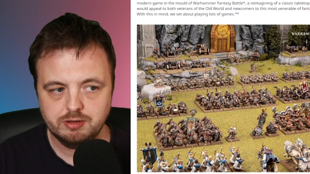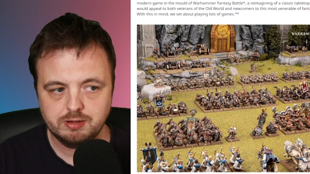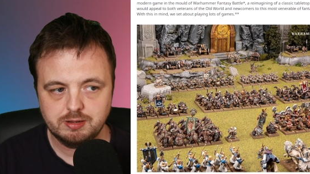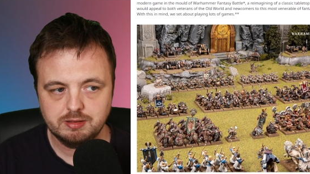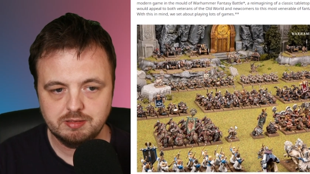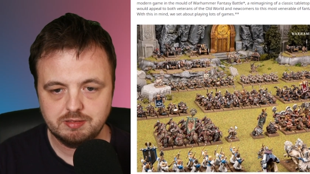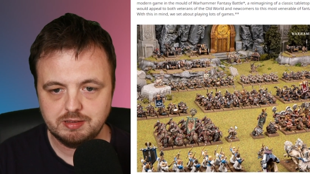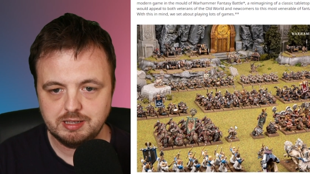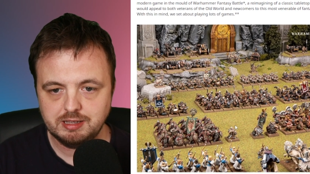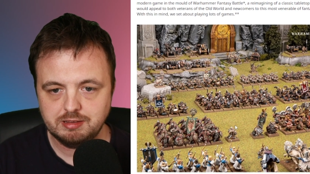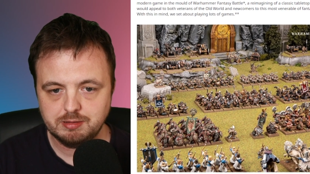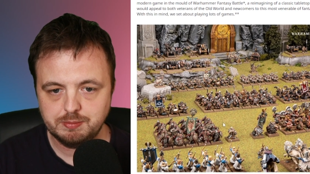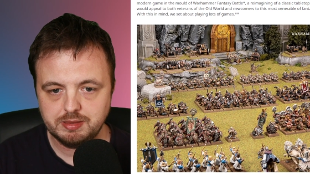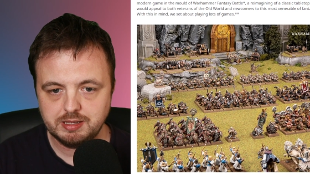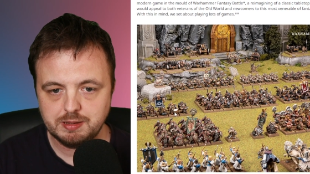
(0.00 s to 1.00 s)
you can see
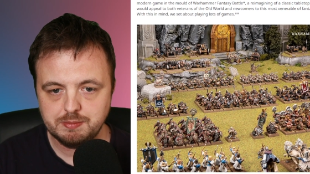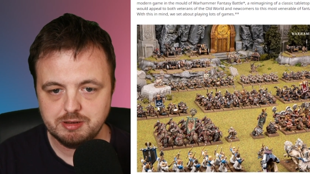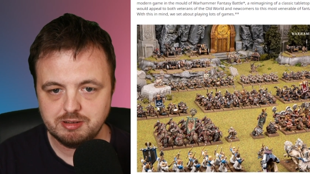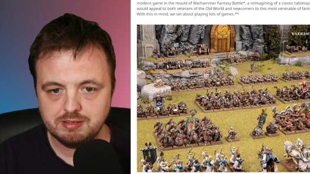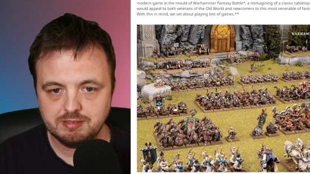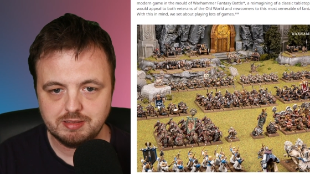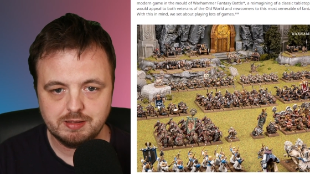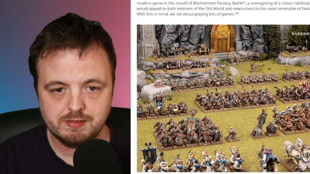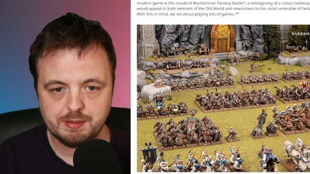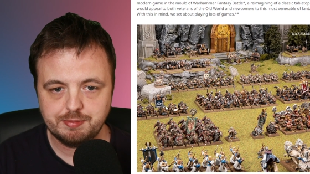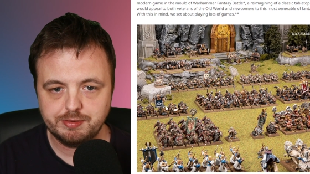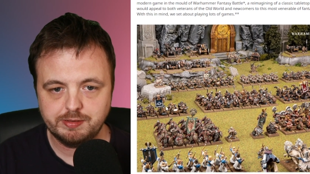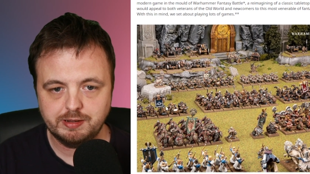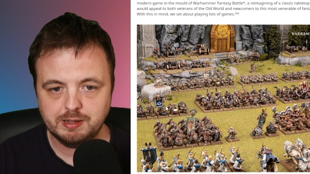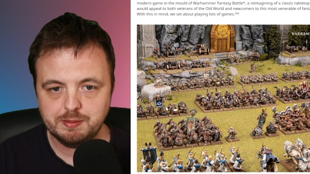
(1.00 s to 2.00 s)
some of the images. They're
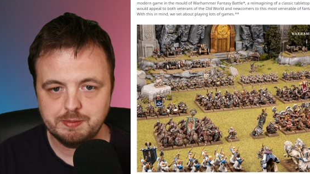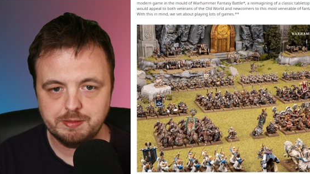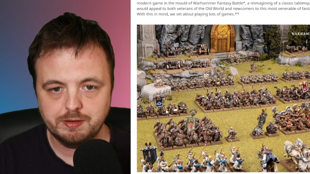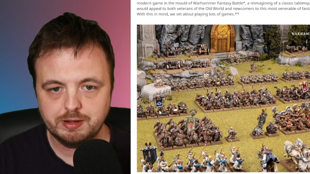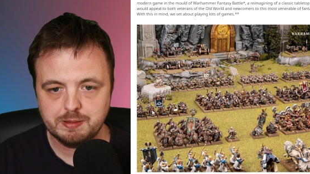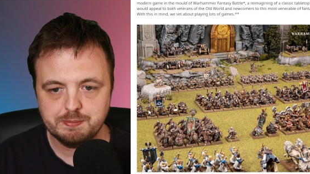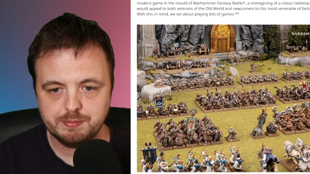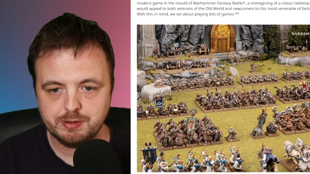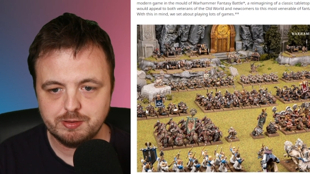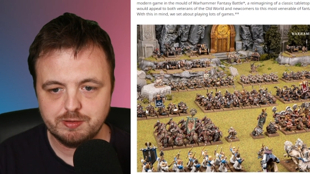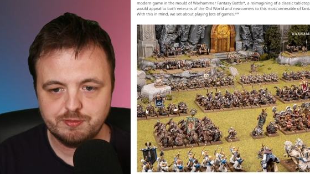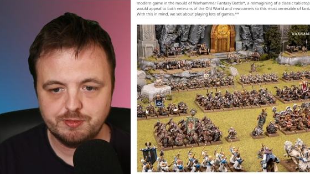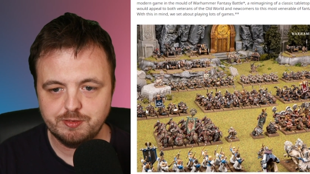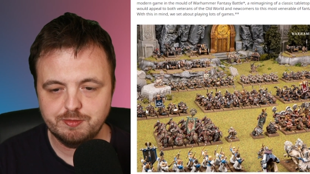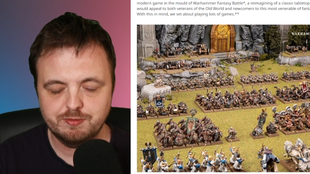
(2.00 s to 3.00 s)
absolutely looking
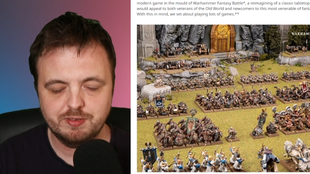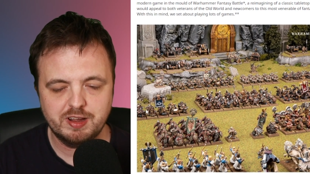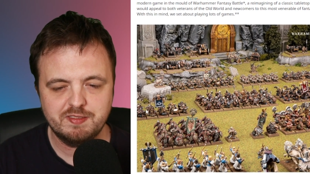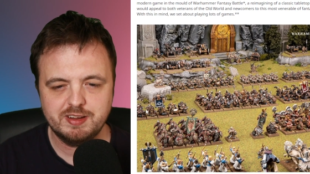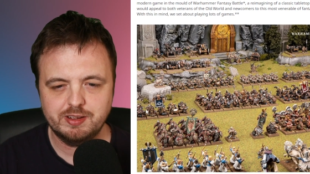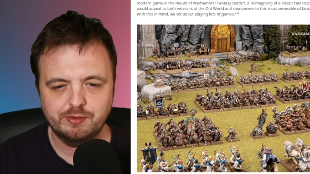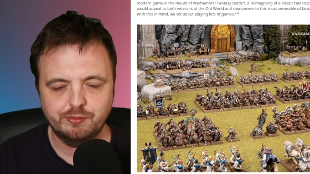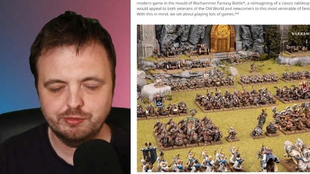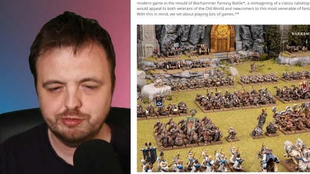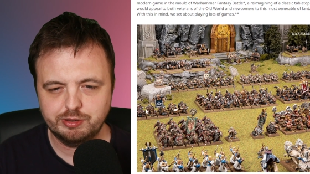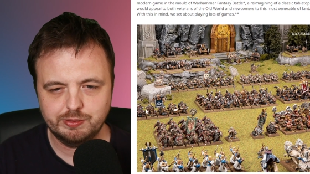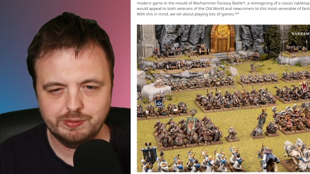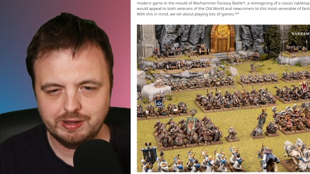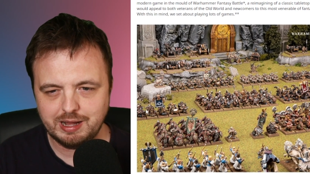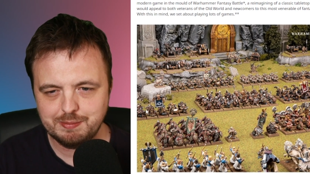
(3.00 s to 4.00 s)
beautiful, very old
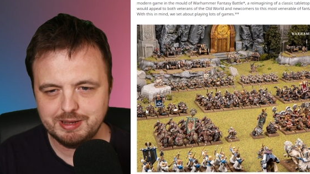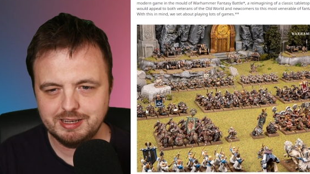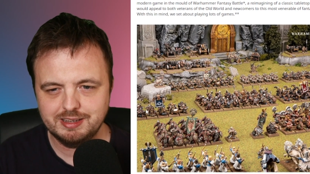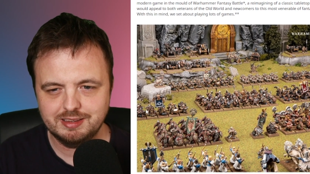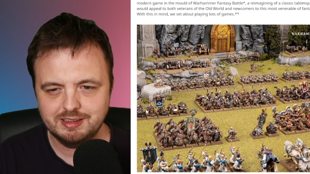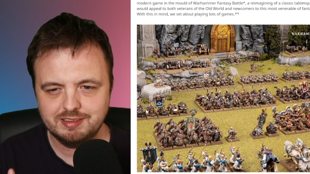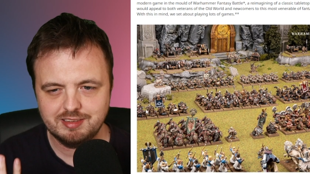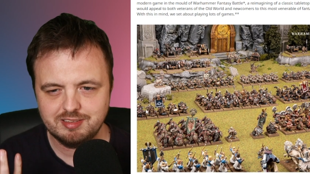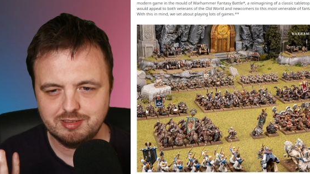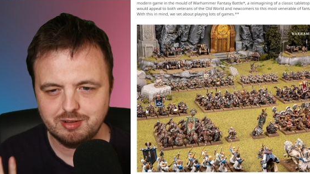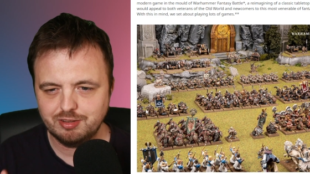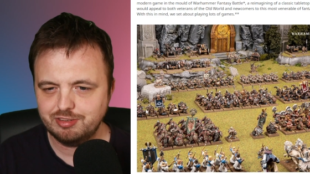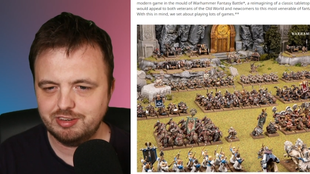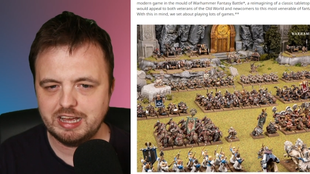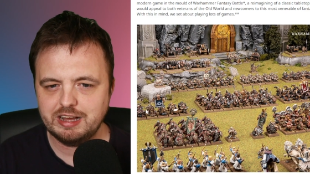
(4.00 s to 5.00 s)
school. I mean, this is
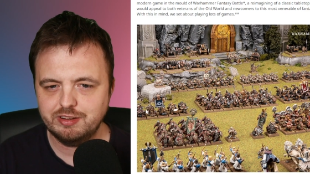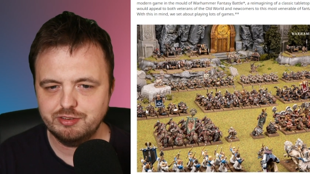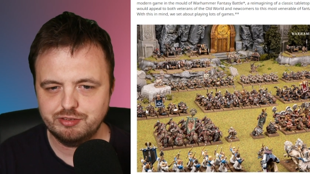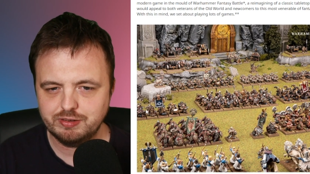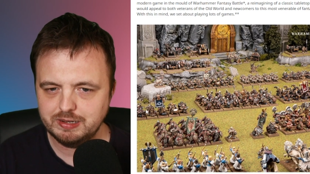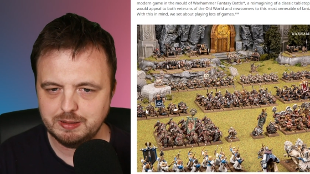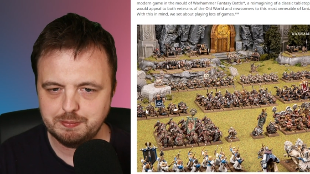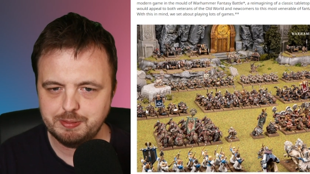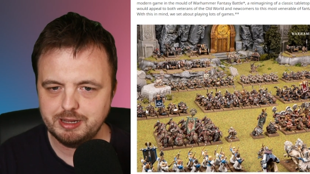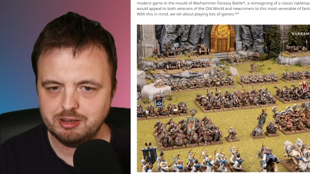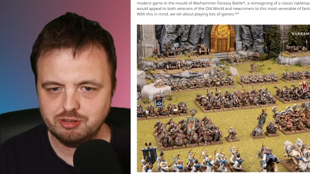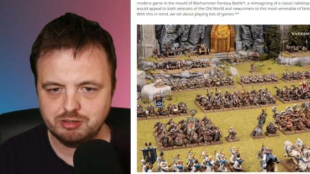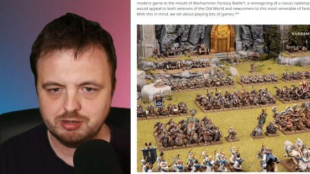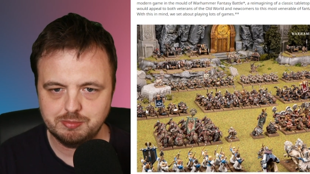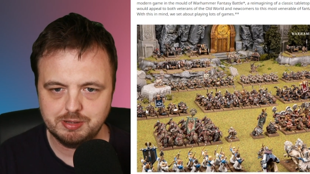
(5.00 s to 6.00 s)
nostalgia in a
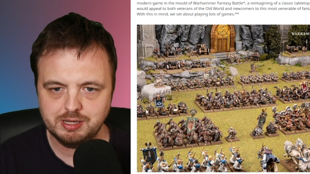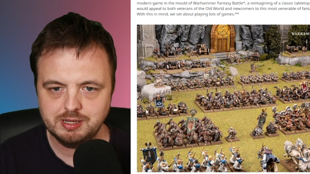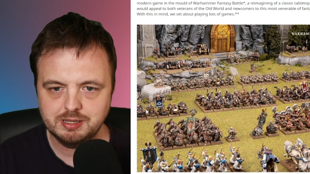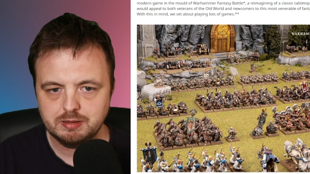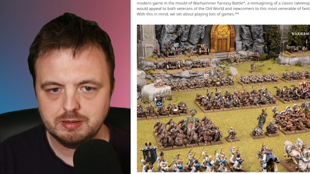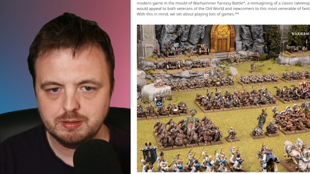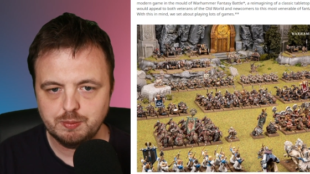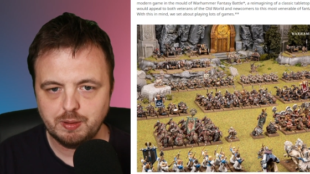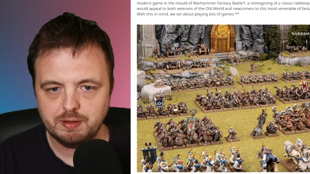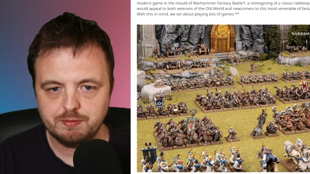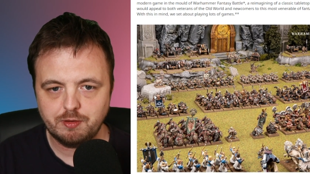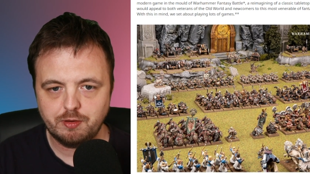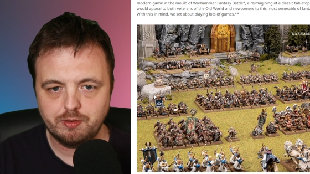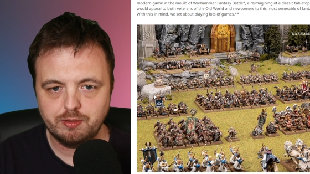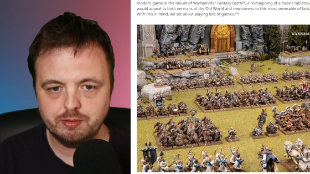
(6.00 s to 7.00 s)
picture to me. You have
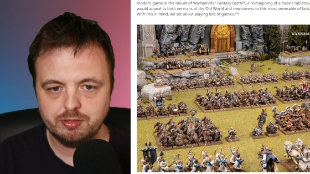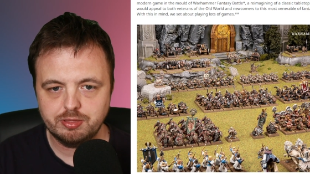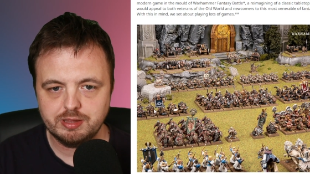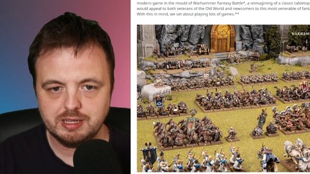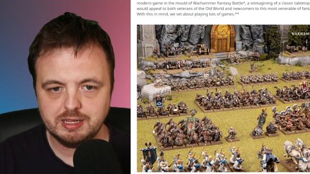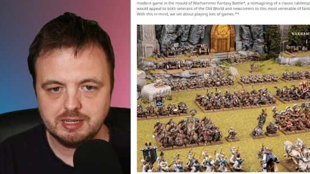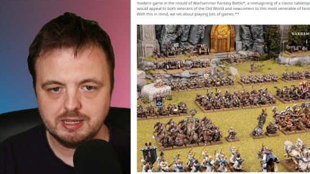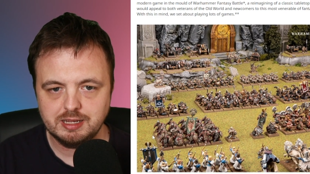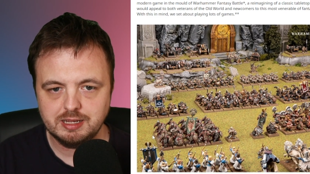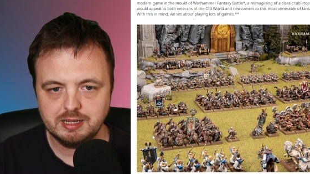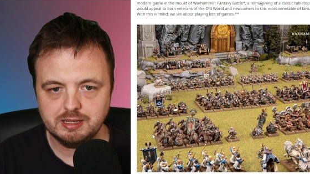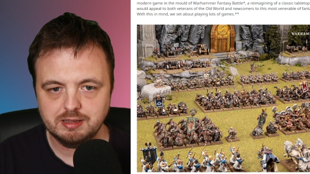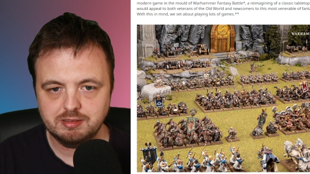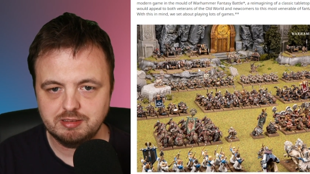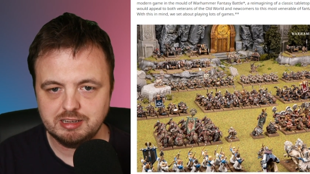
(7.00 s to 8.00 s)
all
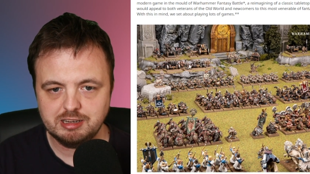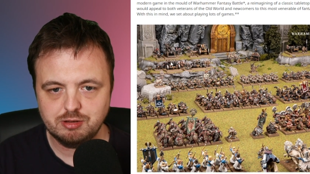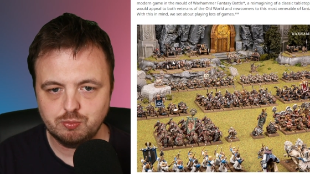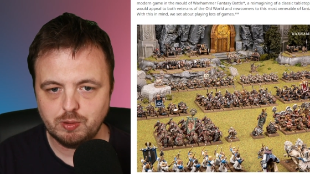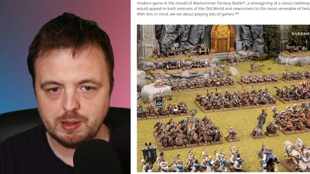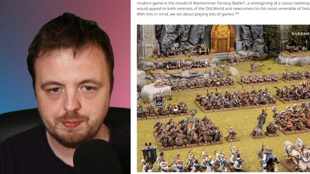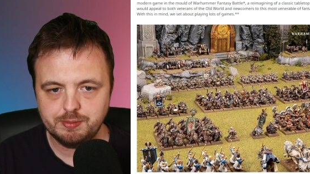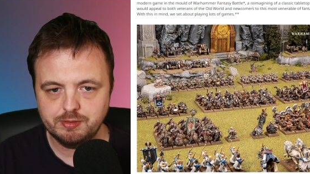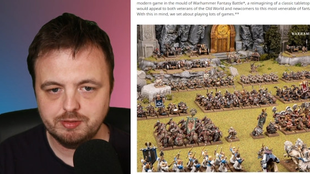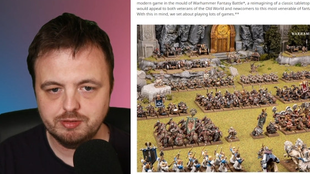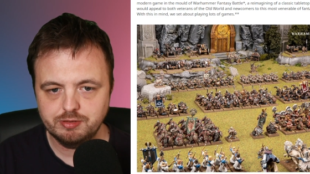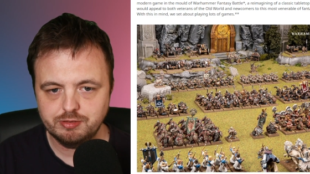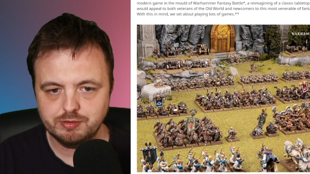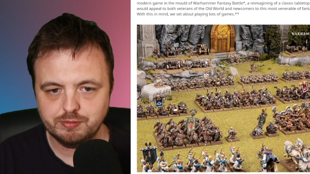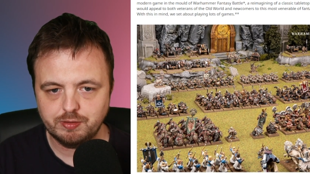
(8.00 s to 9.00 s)
the siege
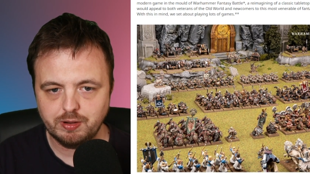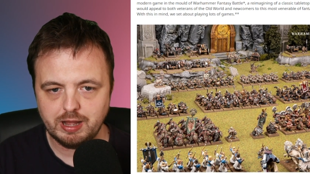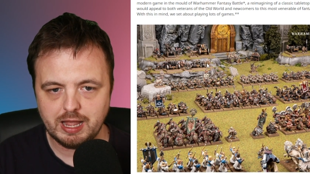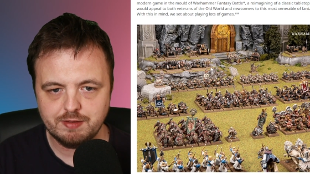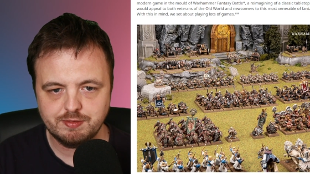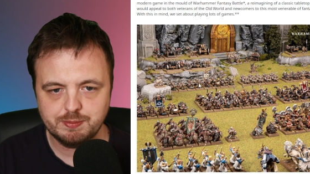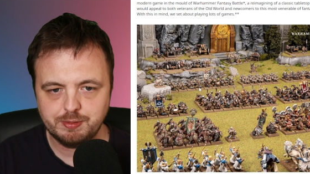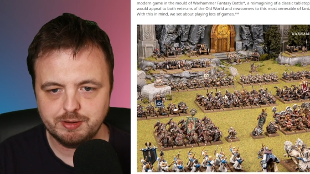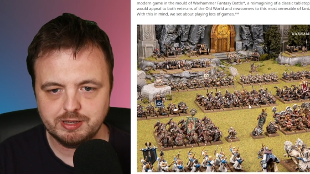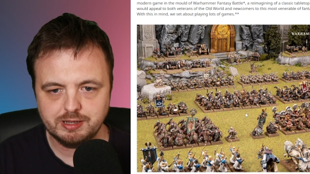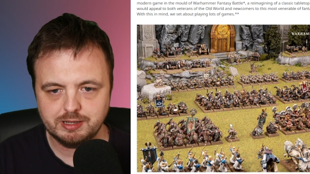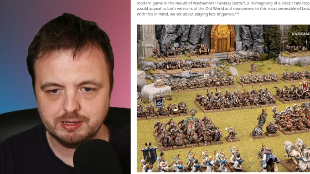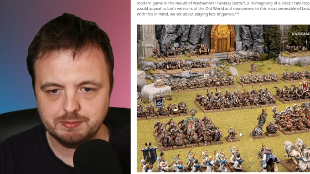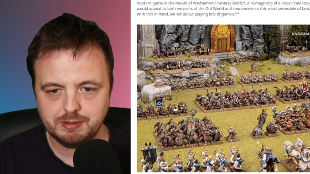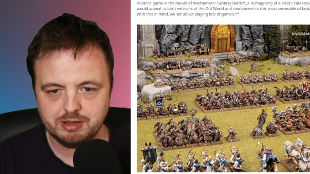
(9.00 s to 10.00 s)
weapons, you've got everybody you
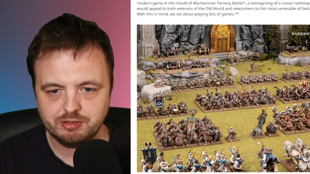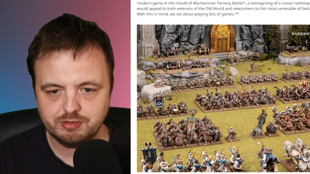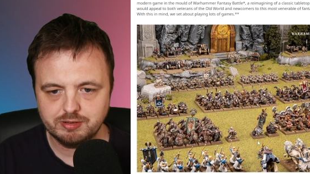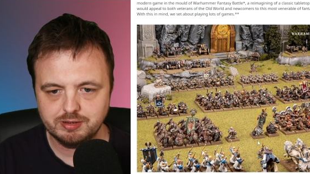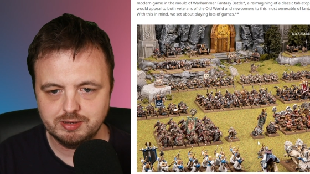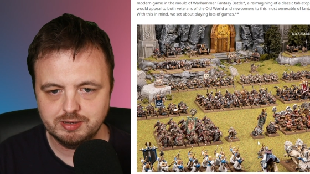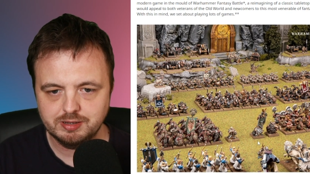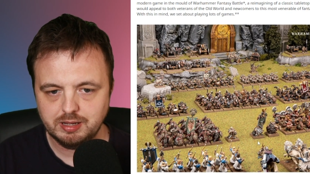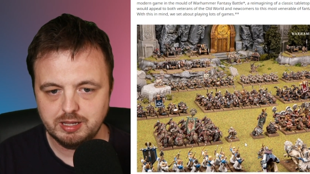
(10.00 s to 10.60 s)
can imagine.